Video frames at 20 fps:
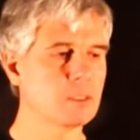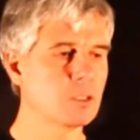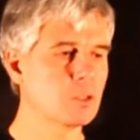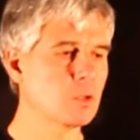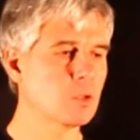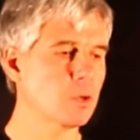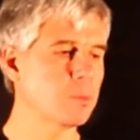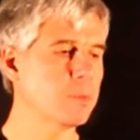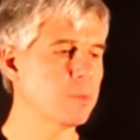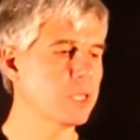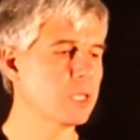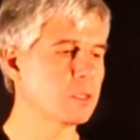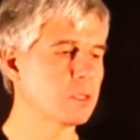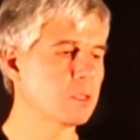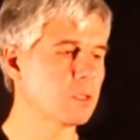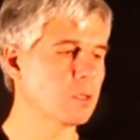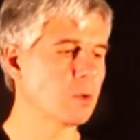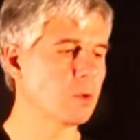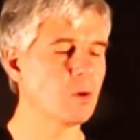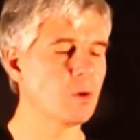
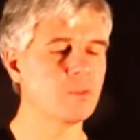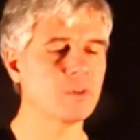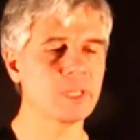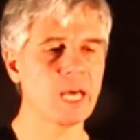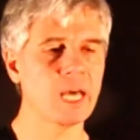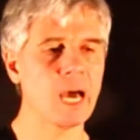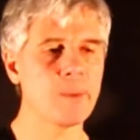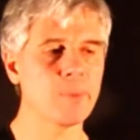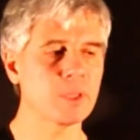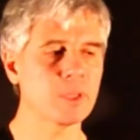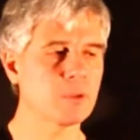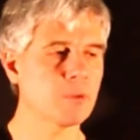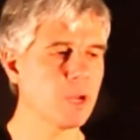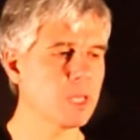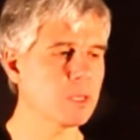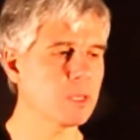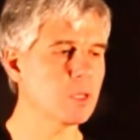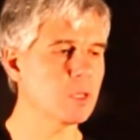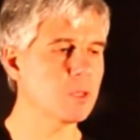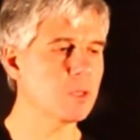determinant of an upper
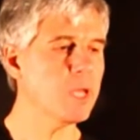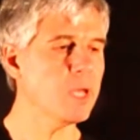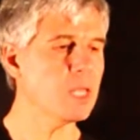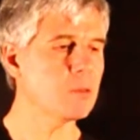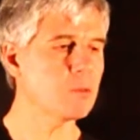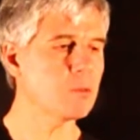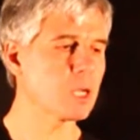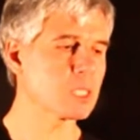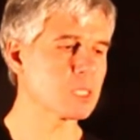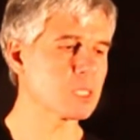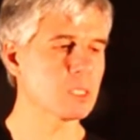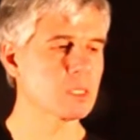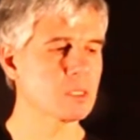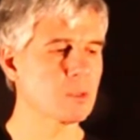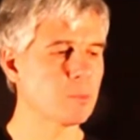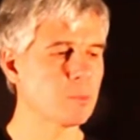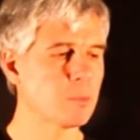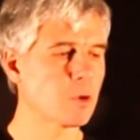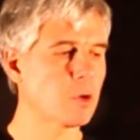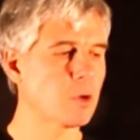triangular matrix is
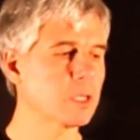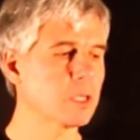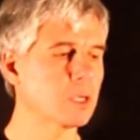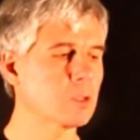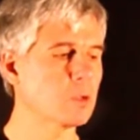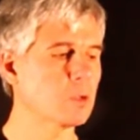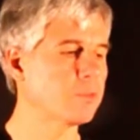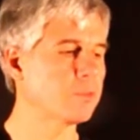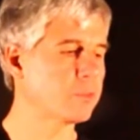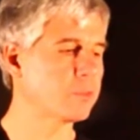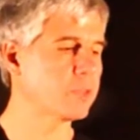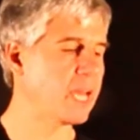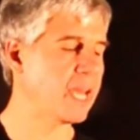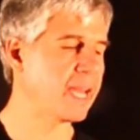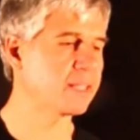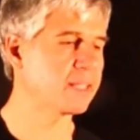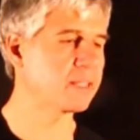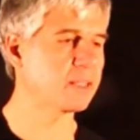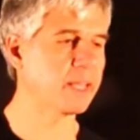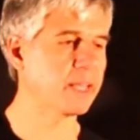the product of
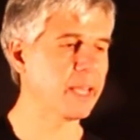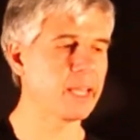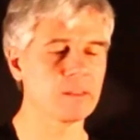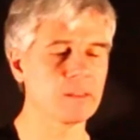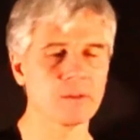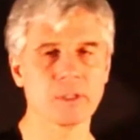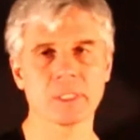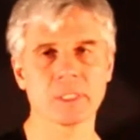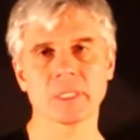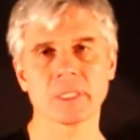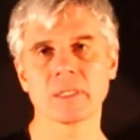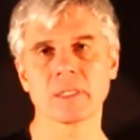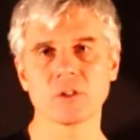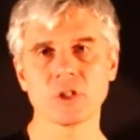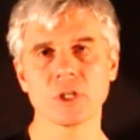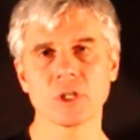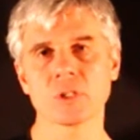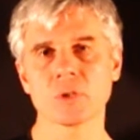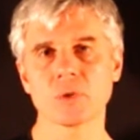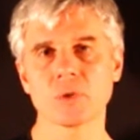diagonal entries and
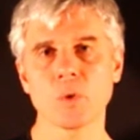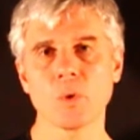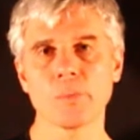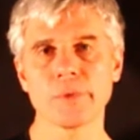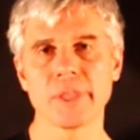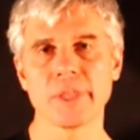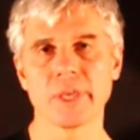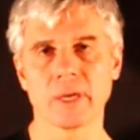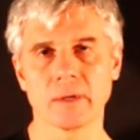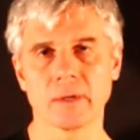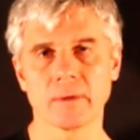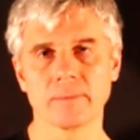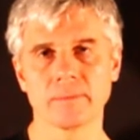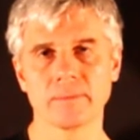just stop there.